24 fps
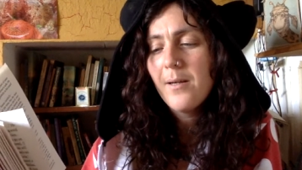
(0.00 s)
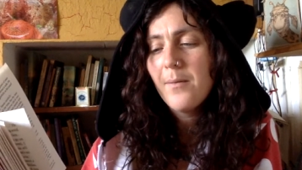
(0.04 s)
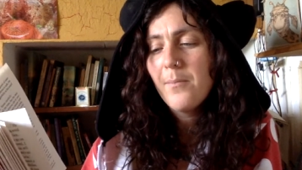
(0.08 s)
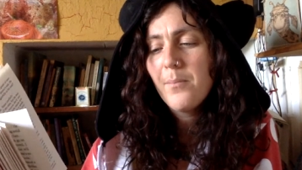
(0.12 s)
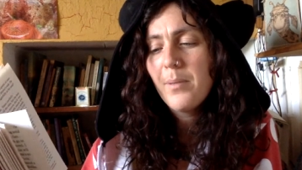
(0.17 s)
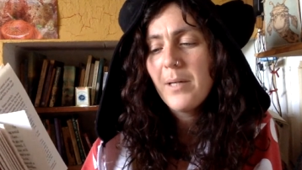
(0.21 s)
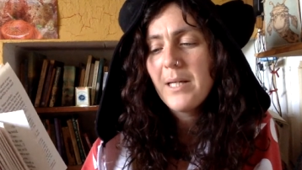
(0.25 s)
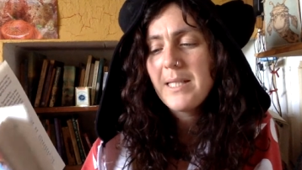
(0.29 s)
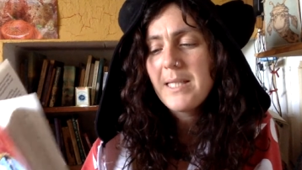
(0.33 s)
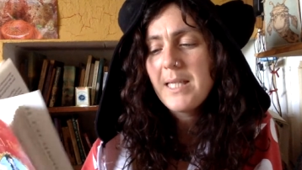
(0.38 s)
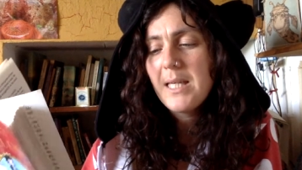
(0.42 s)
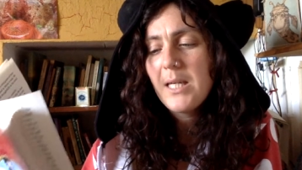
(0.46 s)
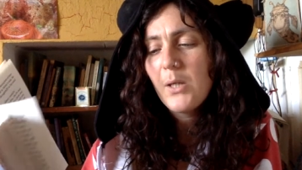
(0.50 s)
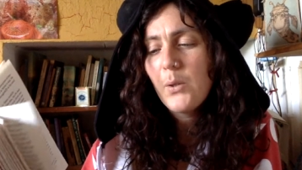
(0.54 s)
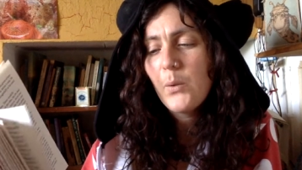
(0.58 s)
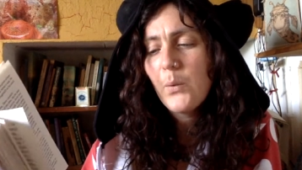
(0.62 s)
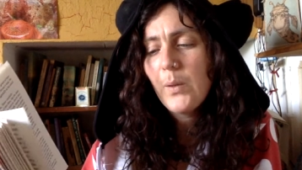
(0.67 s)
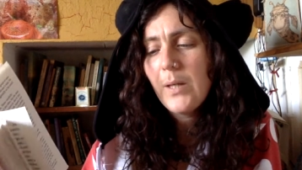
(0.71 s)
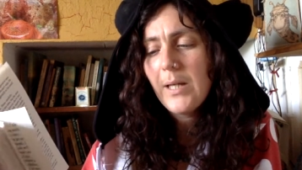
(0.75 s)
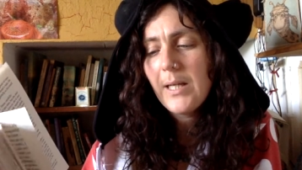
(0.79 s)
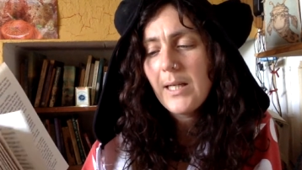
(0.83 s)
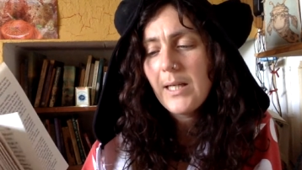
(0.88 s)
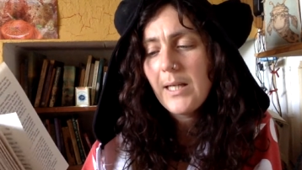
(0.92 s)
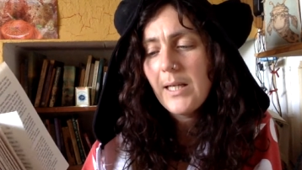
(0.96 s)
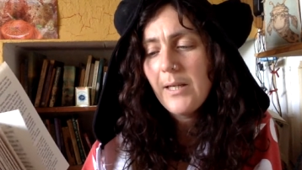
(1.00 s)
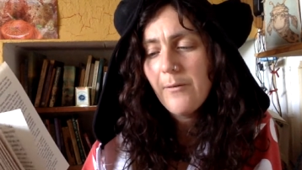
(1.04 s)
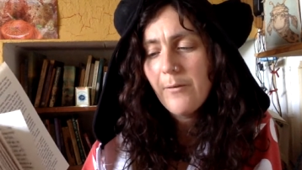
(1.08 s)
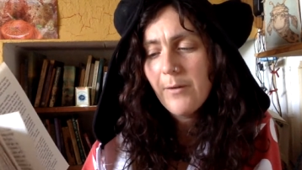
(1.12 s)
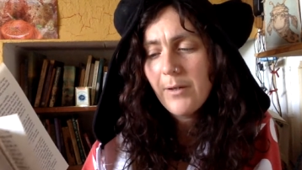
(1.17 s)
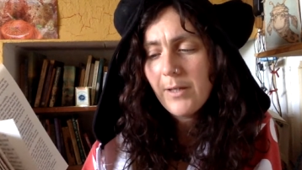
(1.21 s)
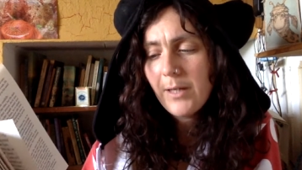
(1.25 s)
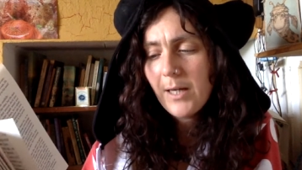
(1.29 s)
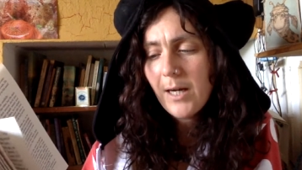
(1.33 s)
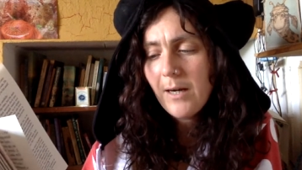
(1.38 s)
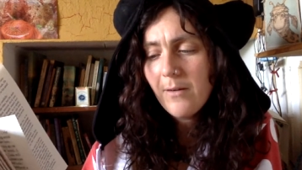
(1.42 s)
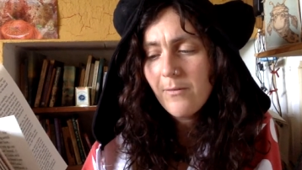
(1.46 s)
but he quickly
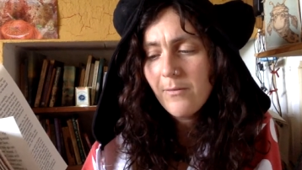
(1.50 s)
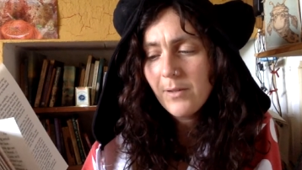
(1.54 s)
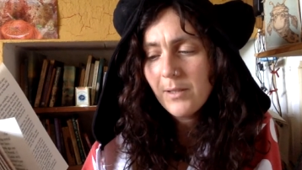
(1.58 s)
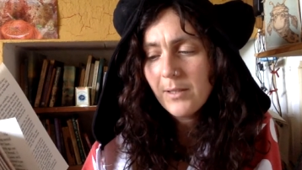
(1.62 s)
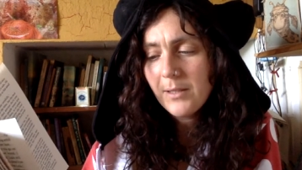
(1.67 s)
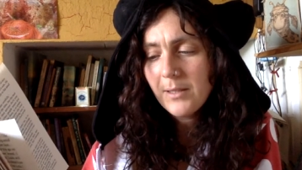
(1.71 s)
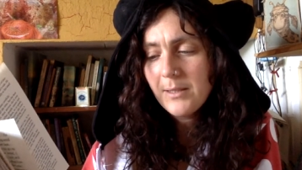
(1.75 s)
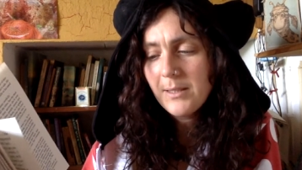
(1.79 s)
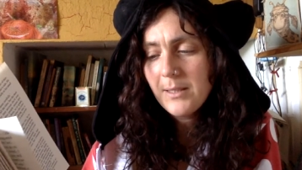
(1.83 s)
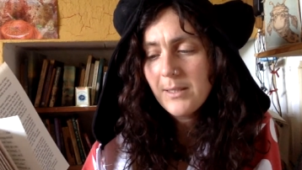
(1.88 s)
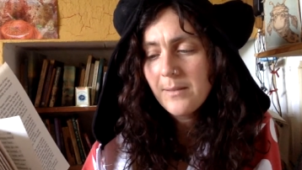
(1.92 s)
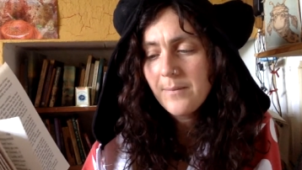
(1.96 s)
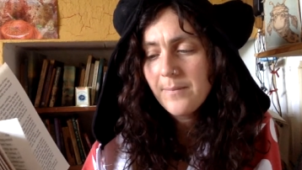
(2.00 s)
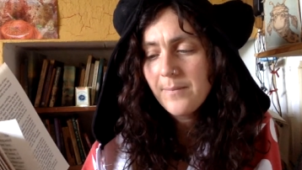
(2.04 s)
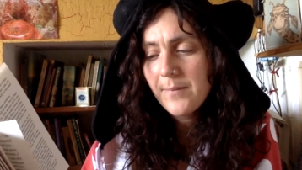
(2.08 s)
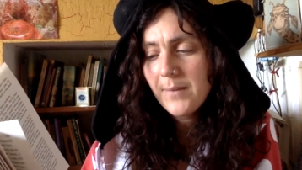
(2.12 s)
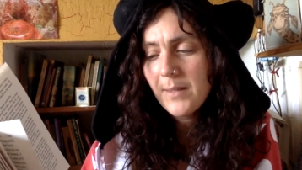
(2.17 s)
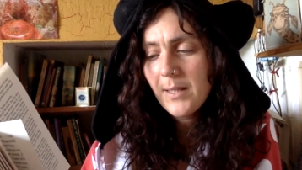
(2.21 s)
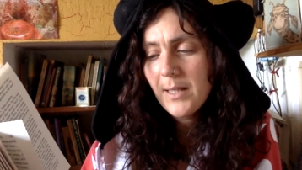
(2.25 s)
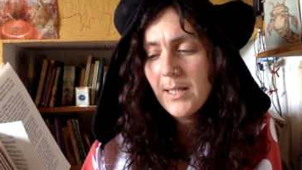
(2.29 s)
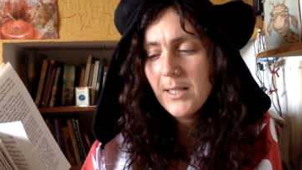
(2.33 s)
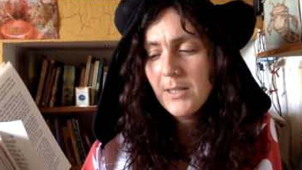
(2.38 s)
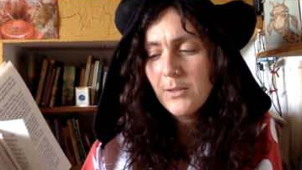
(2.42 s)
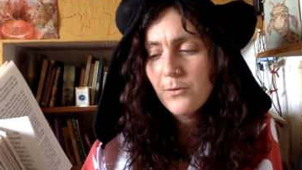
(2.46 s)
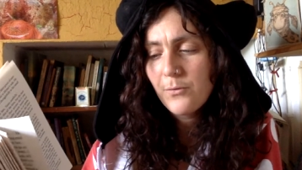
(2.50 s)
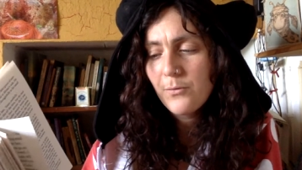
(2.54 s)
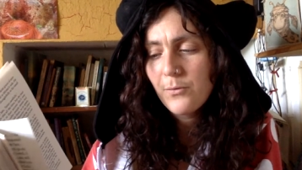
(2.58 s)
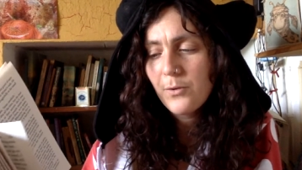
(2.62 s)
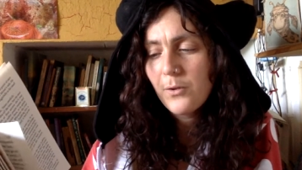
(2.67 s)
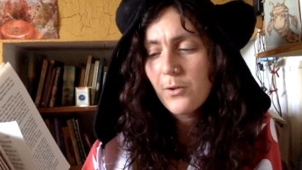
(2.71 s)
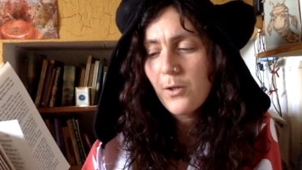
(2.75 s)
recovered his